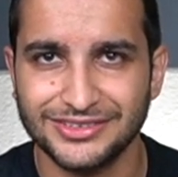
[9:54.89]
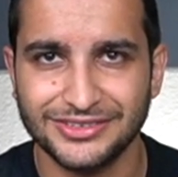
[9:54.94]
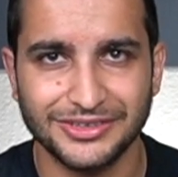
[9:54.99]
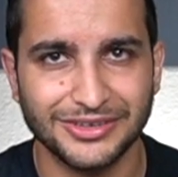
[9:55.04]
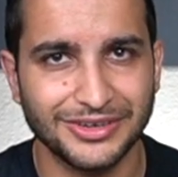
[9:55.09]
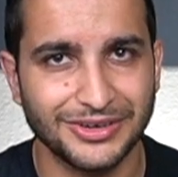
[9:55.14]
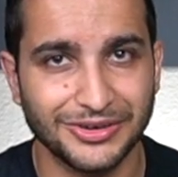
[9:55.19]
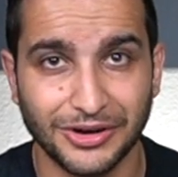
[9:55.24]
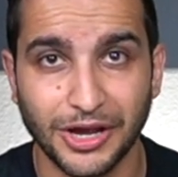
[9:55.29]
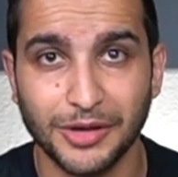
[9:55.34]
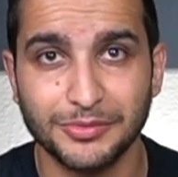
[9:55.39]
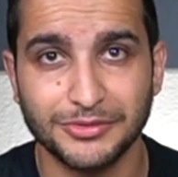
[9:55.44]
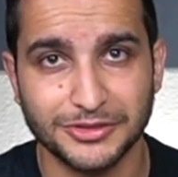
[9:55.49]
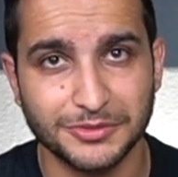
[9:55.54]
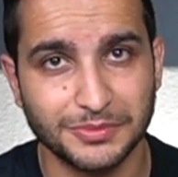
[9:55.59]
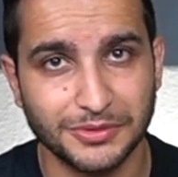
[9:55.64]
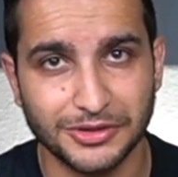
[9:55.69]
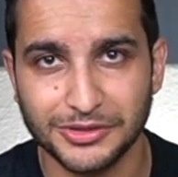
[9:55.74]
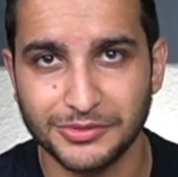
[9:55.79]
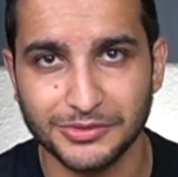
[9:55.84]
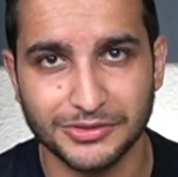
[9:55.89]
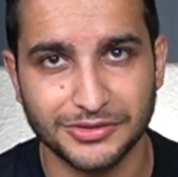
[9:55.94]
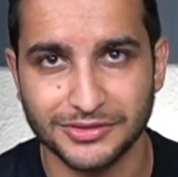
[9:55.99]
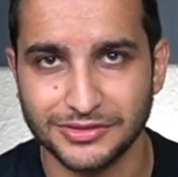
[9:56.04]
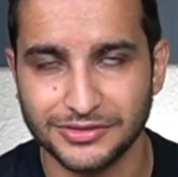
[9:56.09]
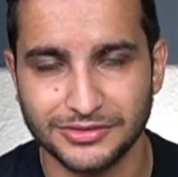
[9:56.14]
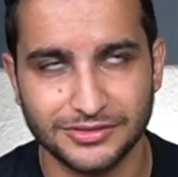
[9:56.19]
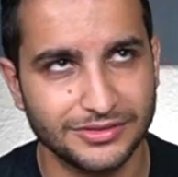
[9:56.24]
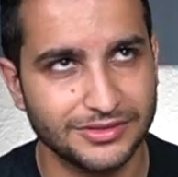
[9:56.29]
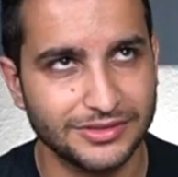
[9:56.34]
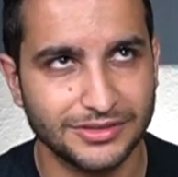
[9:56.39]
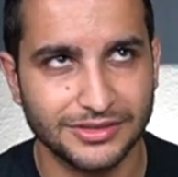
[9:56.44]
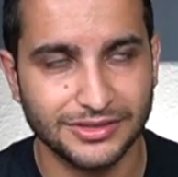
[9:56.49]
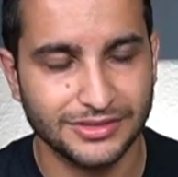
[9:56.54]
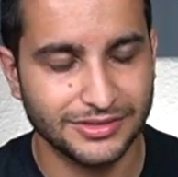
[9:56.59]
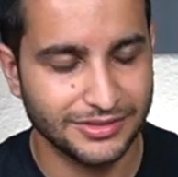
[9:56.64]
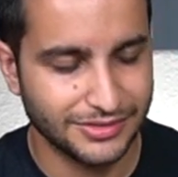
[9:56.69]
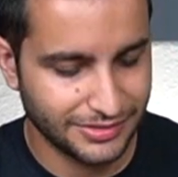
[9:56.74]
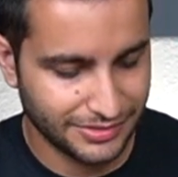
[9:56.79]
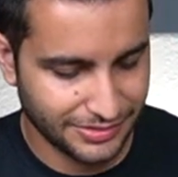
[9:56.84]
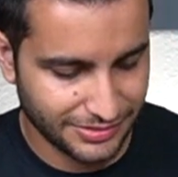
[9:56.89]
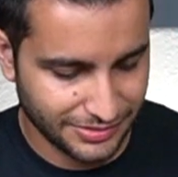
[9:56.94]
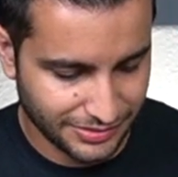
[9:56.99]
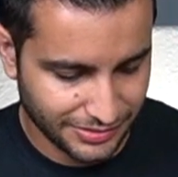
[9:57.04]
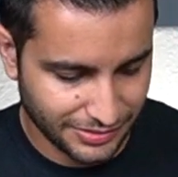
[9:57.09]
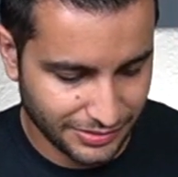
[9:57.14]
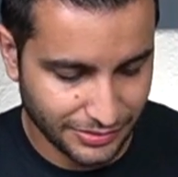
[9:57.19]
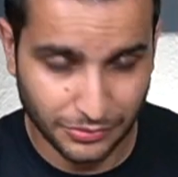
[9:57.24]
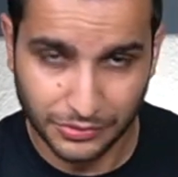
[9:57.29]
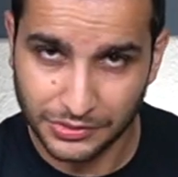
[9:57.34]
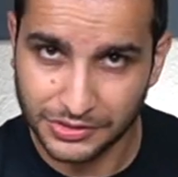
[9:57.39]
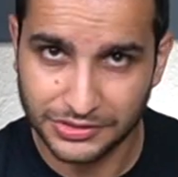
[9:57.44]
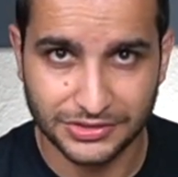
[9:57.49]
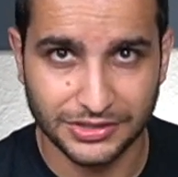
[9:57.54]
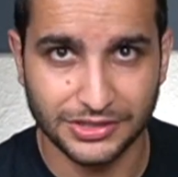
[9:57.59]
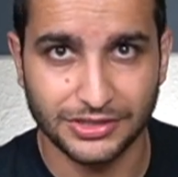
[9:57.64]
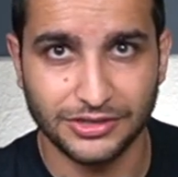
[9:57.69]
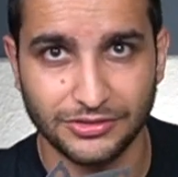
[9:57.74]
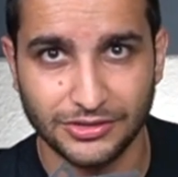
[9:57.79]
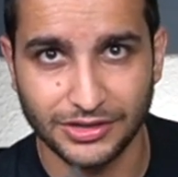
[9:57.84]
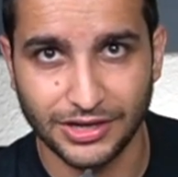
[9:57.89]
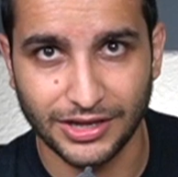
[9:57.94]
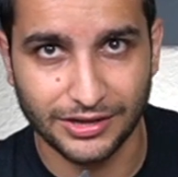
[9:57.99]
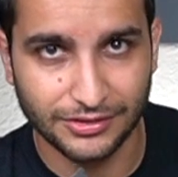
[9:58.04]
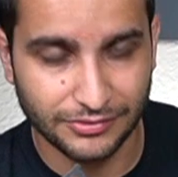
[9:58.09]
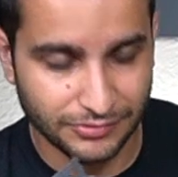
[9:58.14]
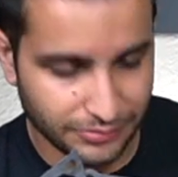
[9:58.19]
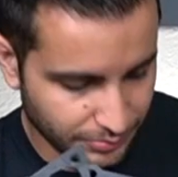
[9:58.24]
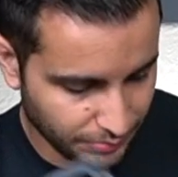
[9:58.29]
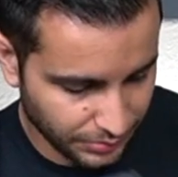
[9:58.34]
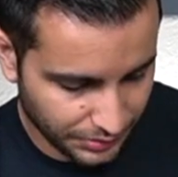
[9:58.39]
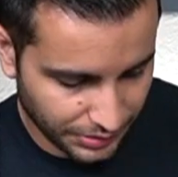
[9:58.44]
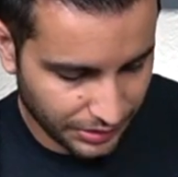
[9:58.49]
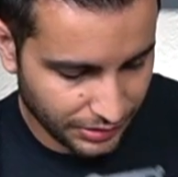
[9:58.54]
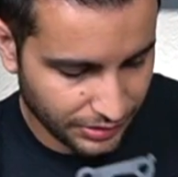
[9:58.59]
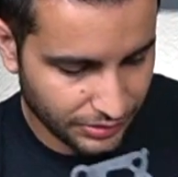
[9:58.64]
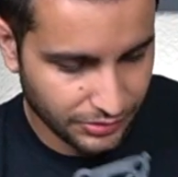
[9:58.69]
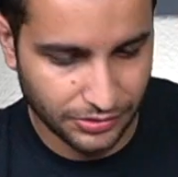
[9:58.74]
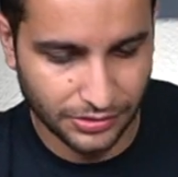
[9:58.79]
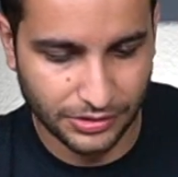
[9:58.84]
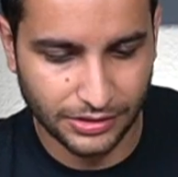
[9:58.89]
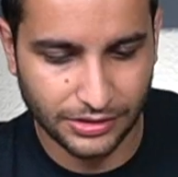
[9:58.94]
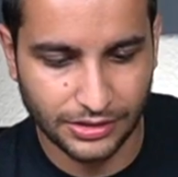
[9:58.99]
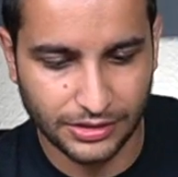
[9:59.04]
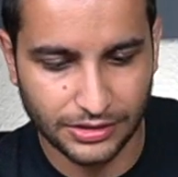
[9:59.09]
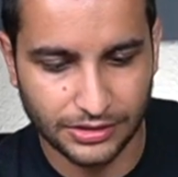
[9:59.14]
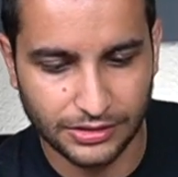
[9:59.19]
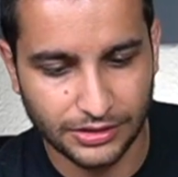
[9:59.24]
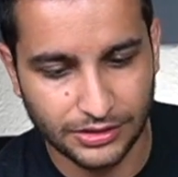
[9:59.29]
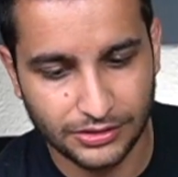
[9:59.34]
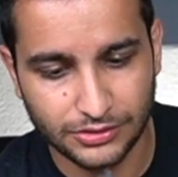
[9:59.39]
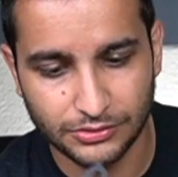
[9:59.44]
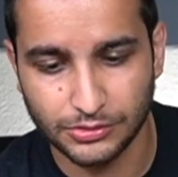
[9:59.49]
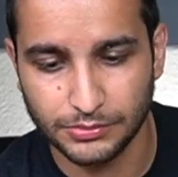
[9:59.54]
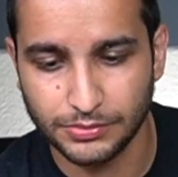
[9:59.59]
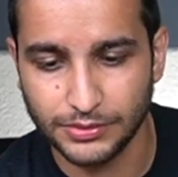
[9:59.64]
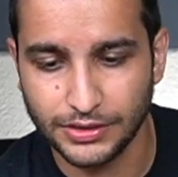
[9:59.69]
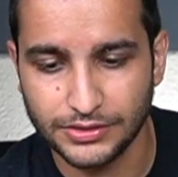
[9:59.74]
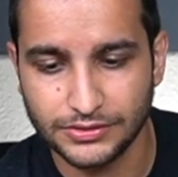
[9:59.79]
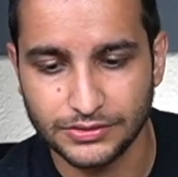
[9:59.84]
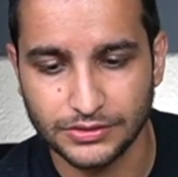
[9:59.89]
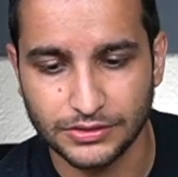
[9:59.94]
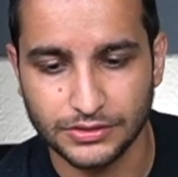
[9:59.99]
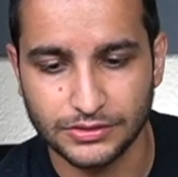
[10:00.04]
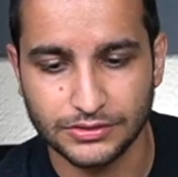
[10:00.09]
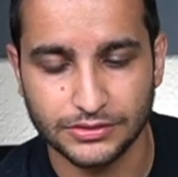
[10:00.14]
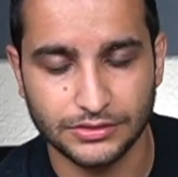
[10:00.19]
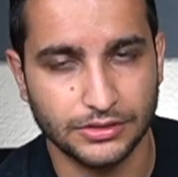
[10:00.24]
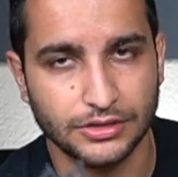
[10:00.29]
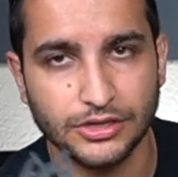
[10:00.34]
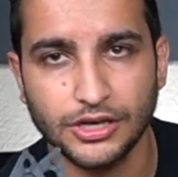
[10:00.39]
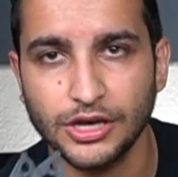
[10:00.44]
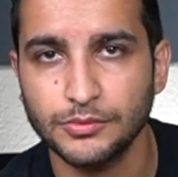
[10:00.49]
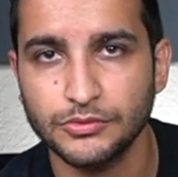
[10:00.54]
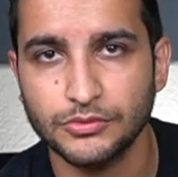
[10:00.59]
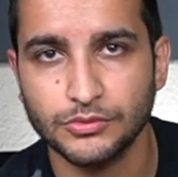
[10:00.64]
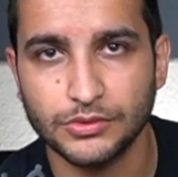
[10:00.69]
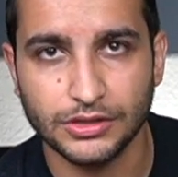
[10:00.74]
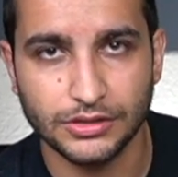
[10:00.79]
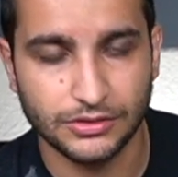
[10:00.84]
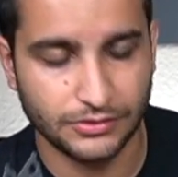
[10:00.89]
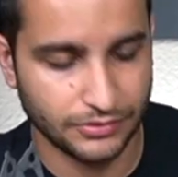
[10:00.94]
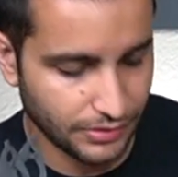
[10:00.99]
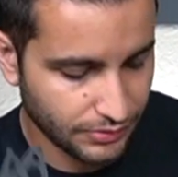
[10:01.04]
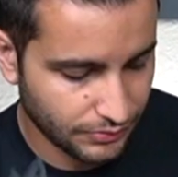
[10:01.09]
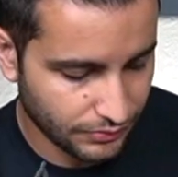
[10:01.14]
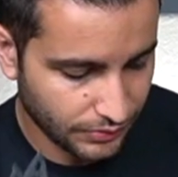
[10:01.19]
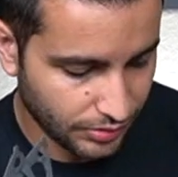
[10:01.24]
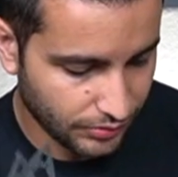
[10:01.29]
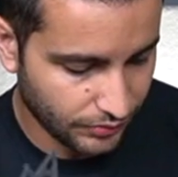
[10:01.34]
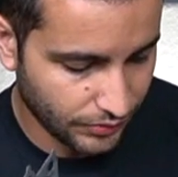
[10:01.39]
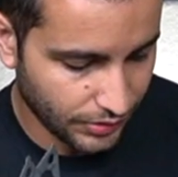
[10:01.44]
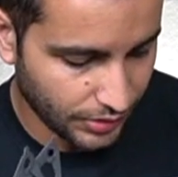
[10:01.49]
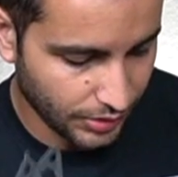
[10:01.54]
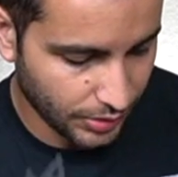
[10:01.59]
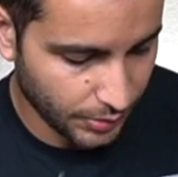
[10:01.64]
to your OptiSpark, which is the worst thing you can have. But you're gonna need to replace these, and it comes with it, so that's very very